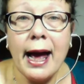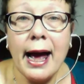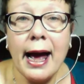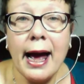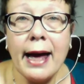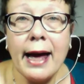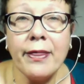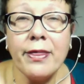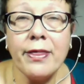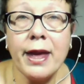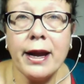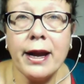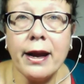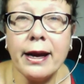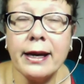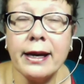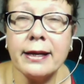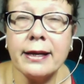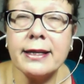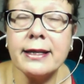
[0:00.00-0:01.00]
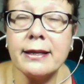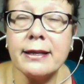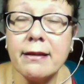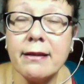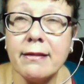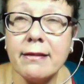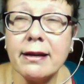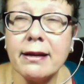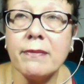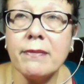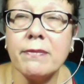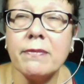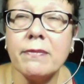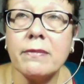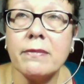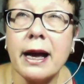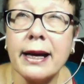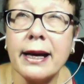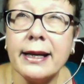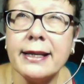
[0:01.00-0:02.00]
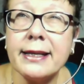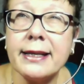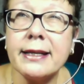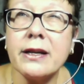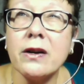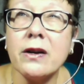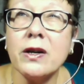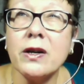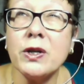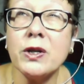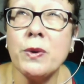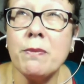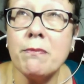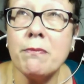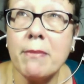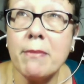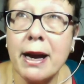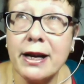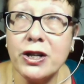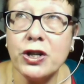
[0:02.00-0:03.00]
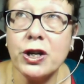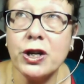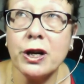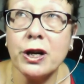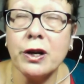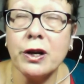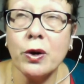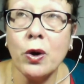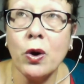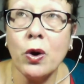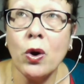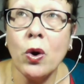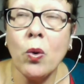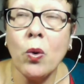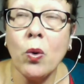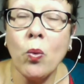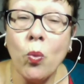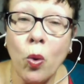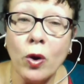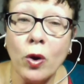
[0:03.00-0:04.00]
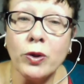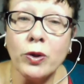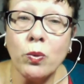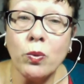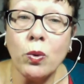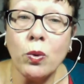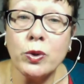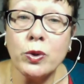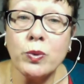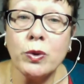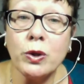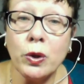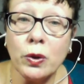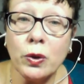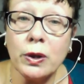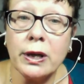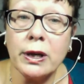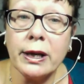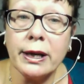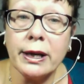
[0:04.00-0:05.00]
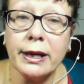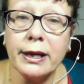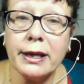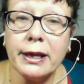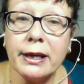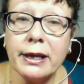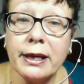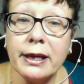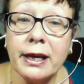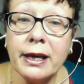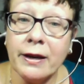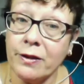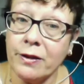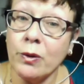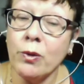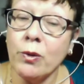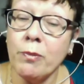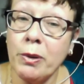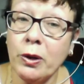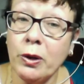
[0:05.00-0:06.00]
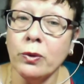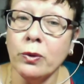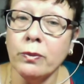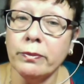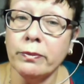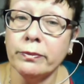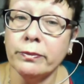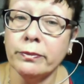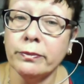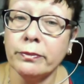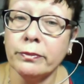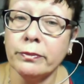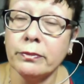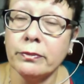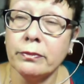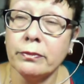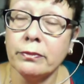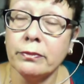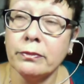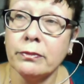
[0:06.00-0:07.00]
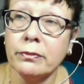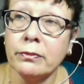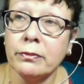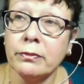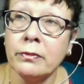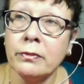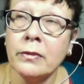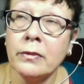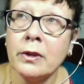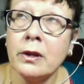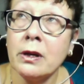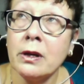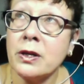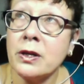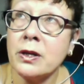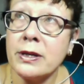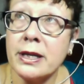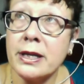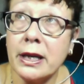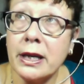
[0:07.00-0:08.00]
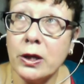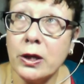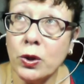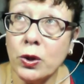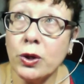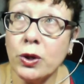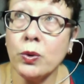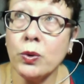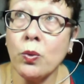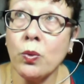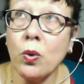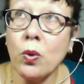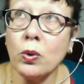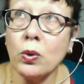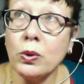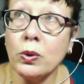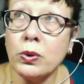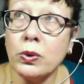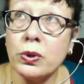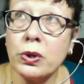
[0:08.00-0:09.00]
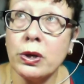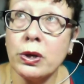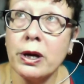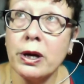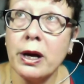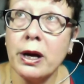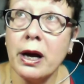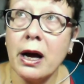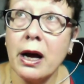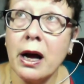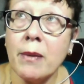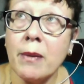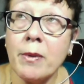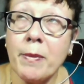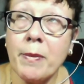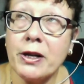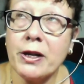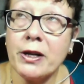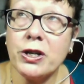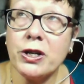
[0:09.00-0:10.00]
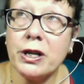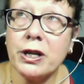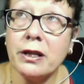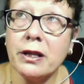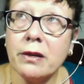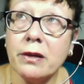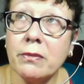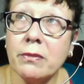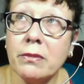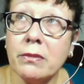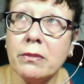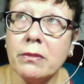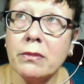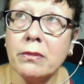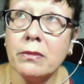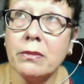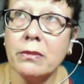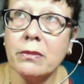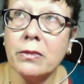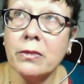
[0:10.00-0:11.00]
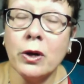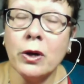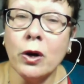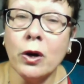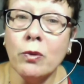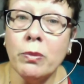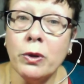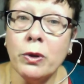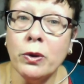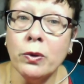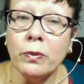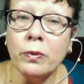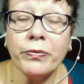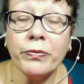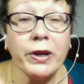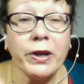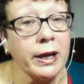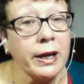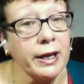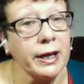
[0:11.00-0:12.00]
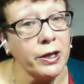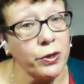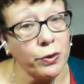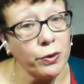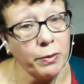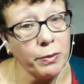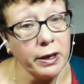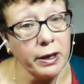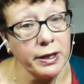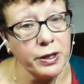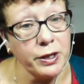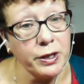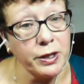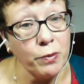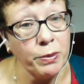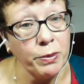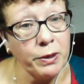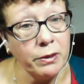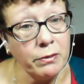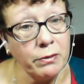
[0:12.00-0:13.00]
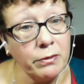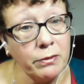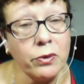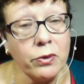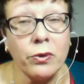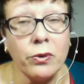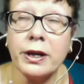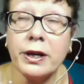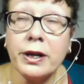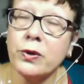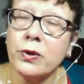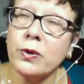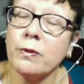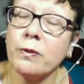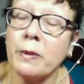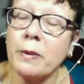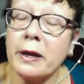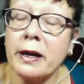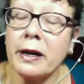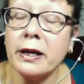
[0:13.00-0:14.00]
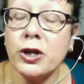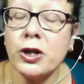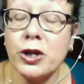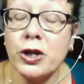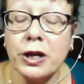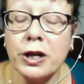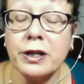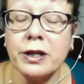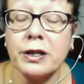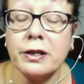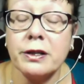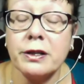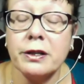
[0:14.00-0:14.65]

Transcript: and then I can start to imagine what the walls would look like if they were blue. So as I look at the walls, I'm imagining them go blue. And I can do it with my eyes open, or I can do it with my eyes shut.